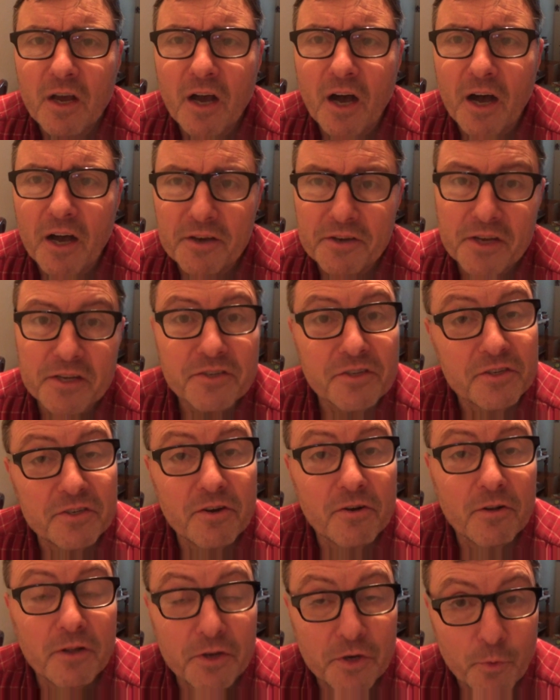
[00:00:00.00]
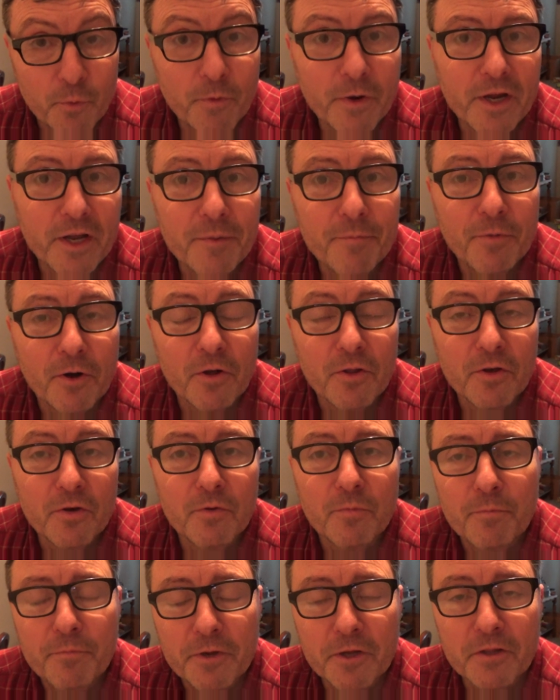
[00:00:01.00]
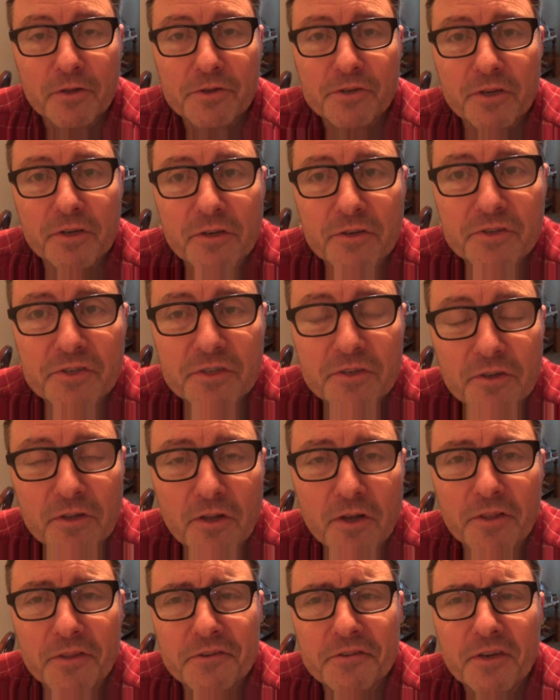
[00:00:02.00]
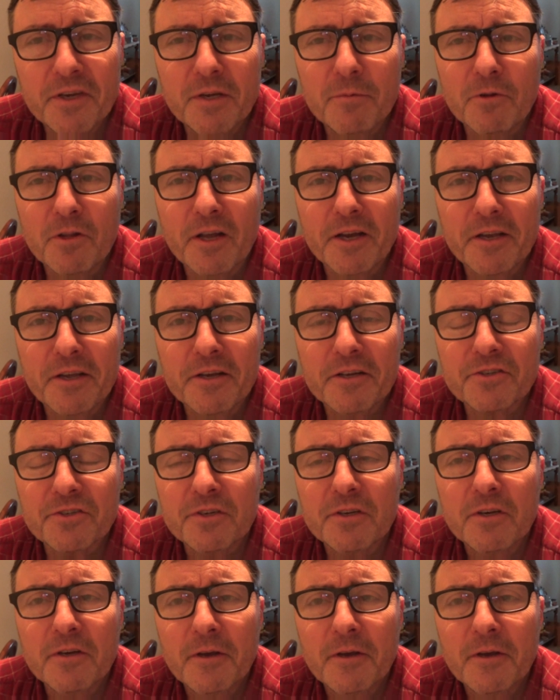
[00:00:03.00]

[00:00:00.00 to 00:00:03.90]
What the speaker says: necessarily to rape, although pillaging is still on the table, I guess.